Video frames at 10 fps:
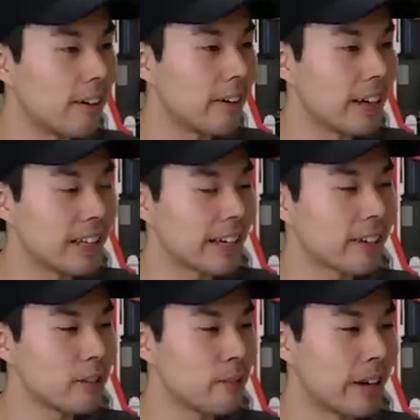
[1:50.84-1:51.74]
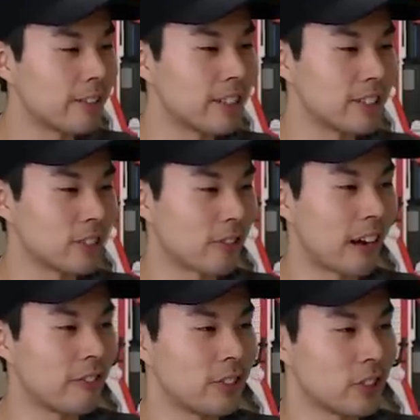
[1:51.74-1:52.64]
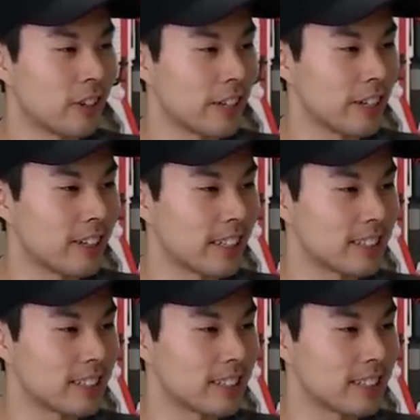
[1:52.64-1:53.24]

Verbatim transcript: Oh, I like how you mounted the scavenger on here.